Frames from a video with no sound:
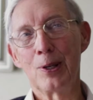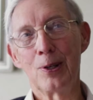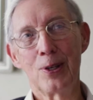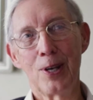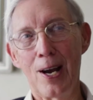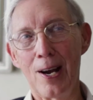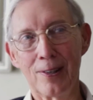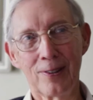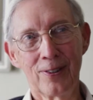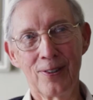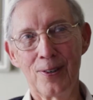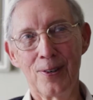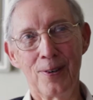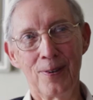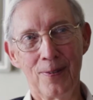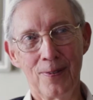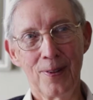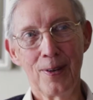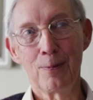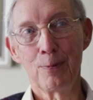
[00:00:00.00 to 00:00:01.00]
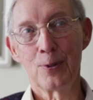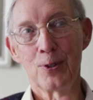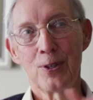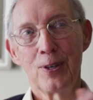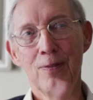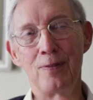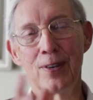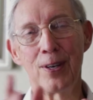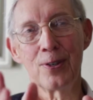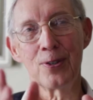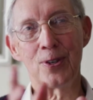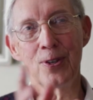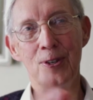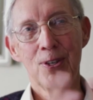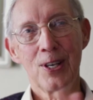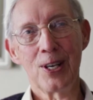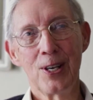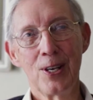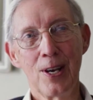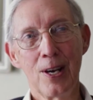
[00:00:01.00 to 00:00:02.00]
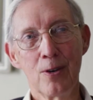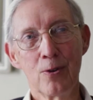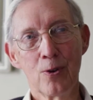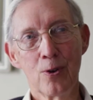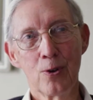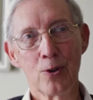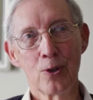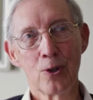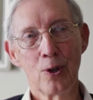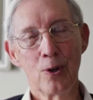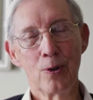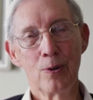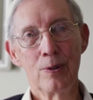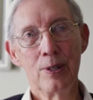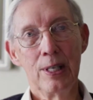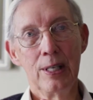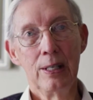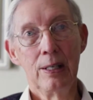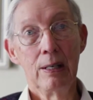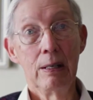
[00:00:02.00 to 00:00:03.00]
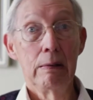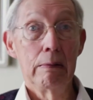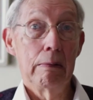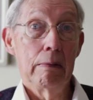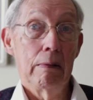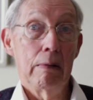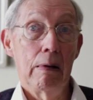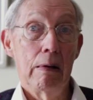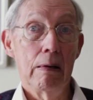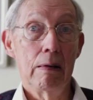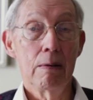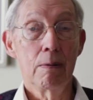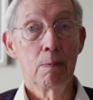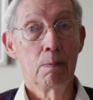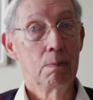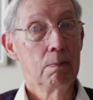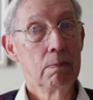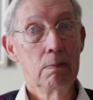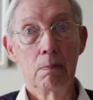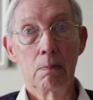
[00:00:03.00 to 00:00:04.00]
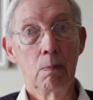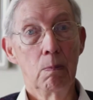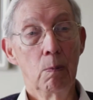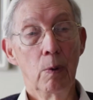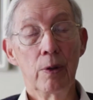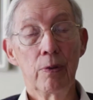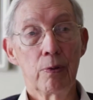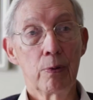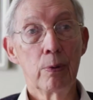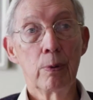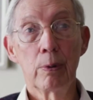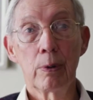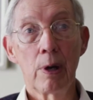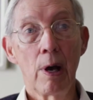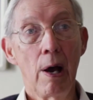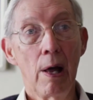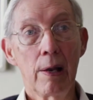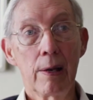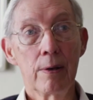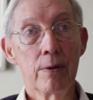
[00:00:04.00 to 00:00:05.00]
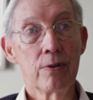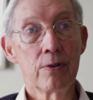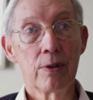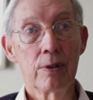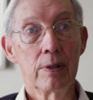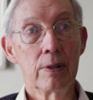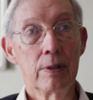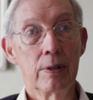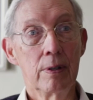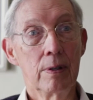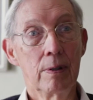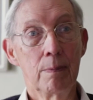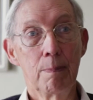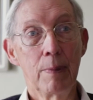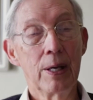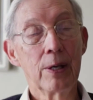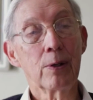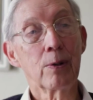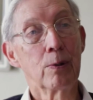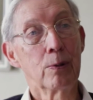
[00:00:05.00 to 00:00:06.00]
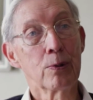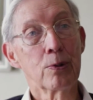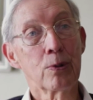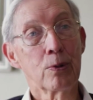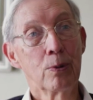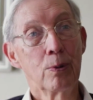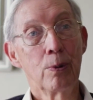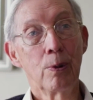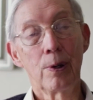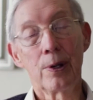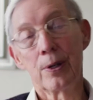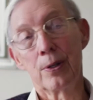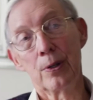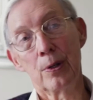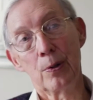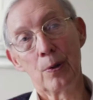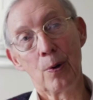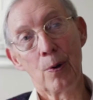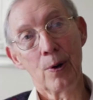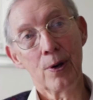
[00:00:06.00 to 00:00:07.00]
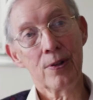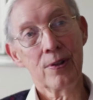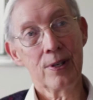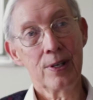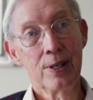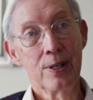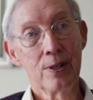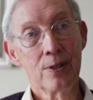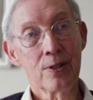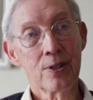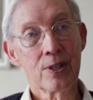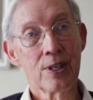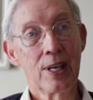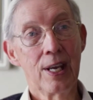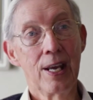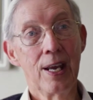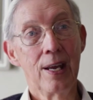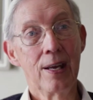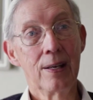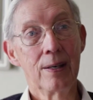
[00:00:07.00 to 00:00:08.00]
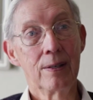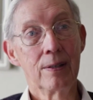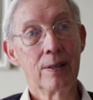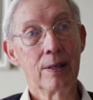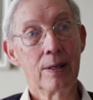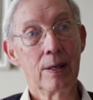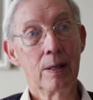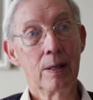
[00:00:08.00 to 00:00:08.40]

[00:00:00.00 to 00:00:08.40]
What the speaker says: a doctor. That was even as a teenager. So I went through college and medical school in the Northeast, and